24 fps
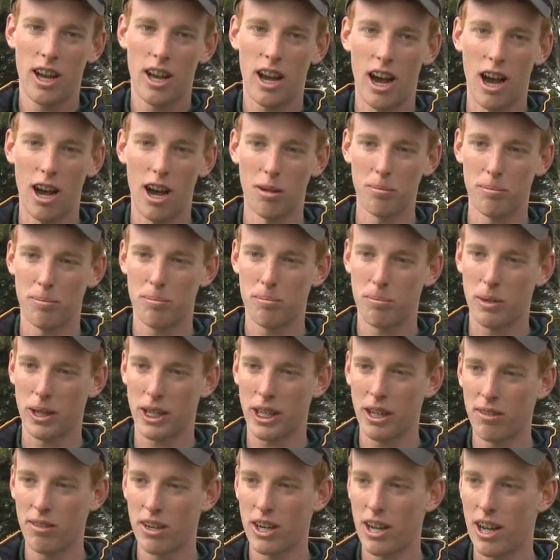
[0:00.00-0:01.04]
Um, but
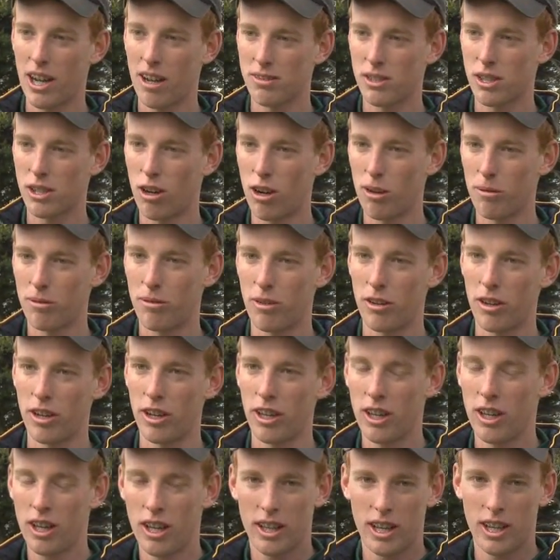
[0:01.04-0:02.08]
give it enough time
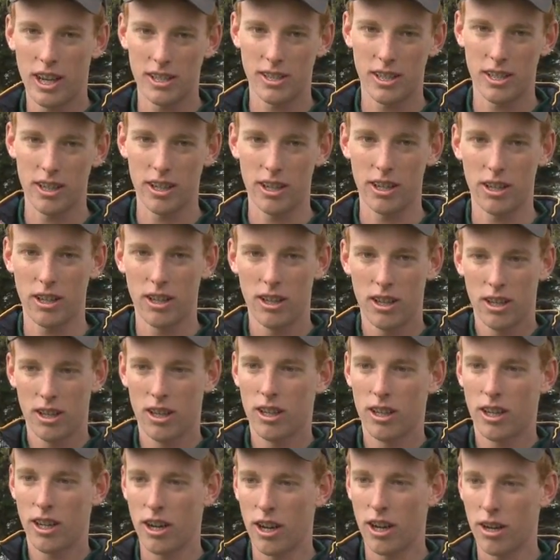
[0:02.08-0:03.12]
for that's a
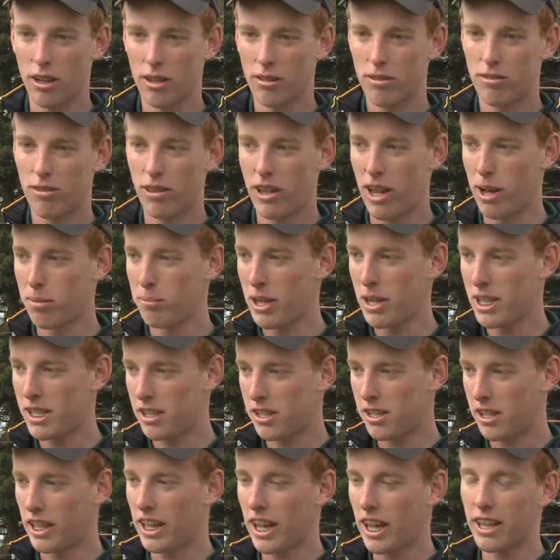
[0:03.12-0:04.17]
you know for that
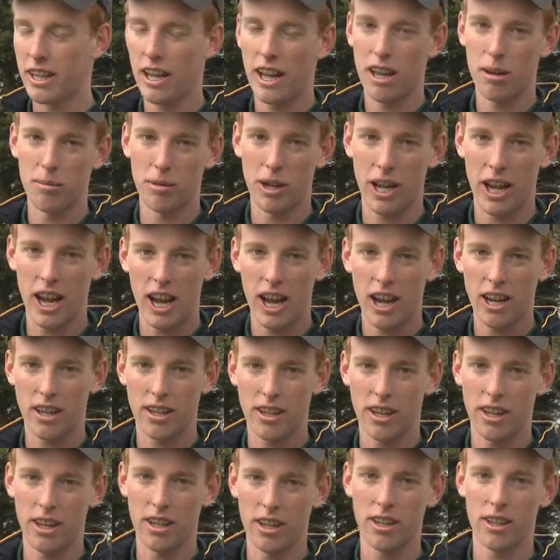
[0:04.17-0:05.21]
message to get down to my
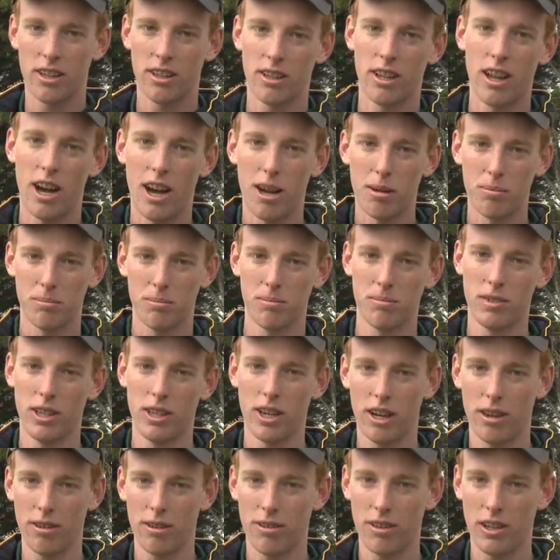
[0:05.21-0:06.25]
hand and um,
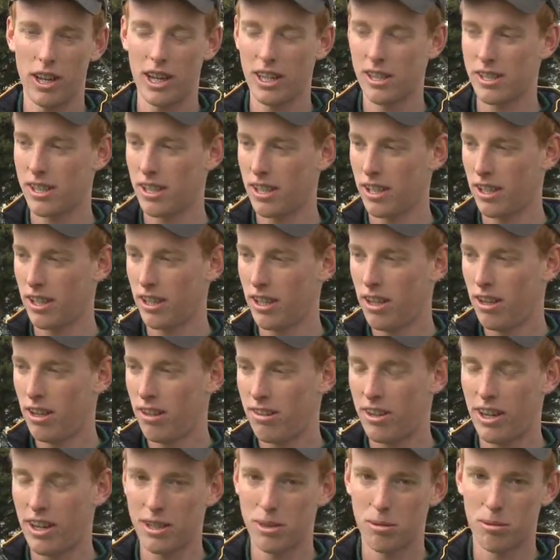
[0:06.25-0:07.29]
you know for that to
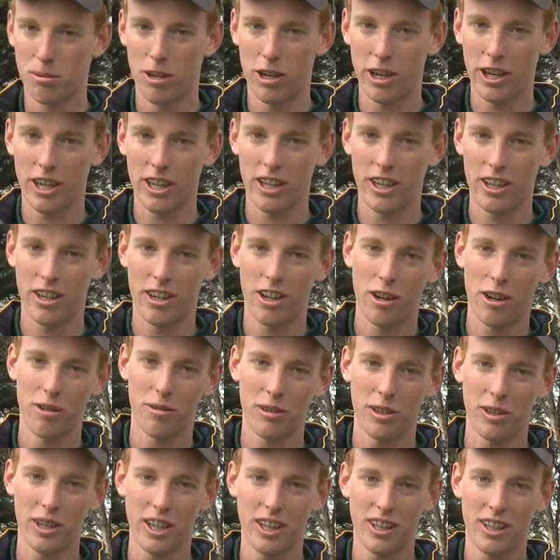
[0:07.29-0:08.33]
for that to work, and then
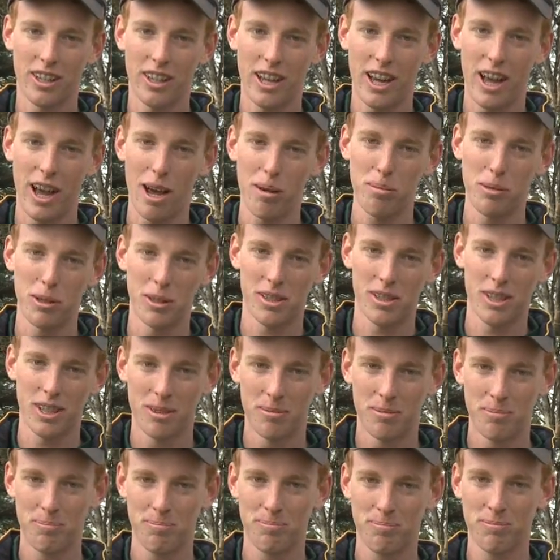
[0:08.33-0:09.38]
hopefully that happens.
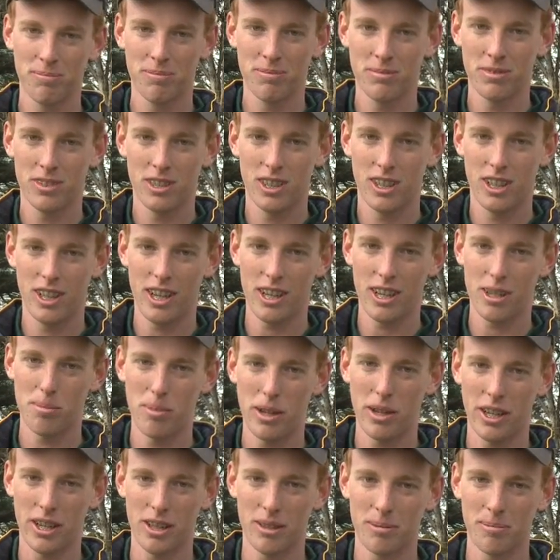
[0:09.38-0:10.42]
And that's
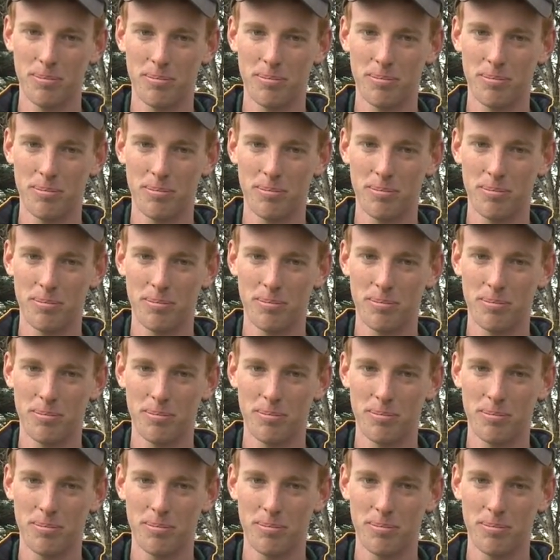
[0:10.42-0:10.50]
me.